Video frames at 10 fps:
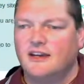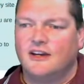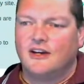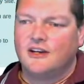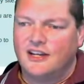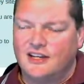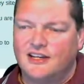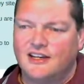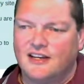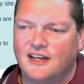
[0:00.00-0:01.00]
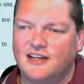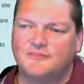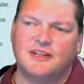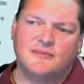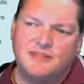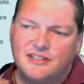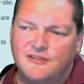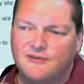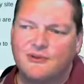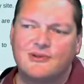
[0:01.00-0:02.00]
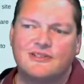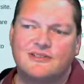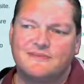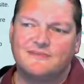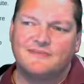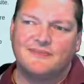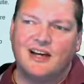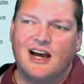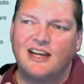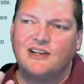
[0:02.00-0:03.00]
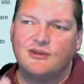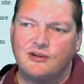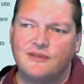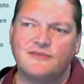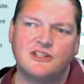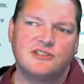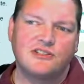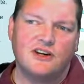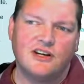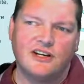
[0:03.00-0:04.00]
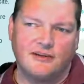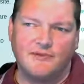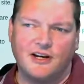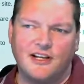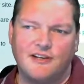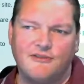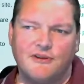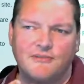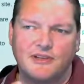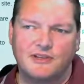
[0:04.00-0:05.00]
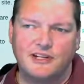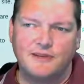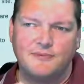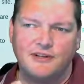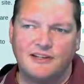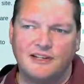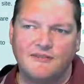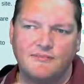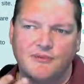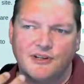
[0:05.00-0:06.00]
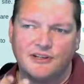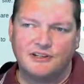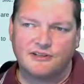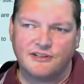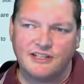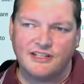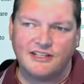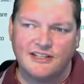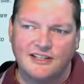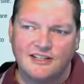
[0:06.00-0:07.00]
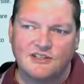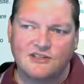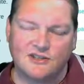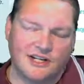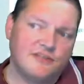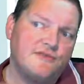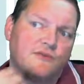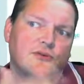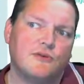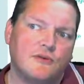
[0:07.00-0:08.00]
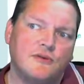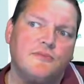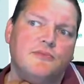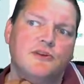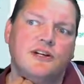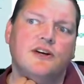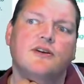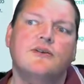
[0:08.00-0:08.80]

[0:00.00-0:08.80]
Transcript: Okay. I mean, of course, I could have just gone upgraded from 3.11.3 straight to 4.0.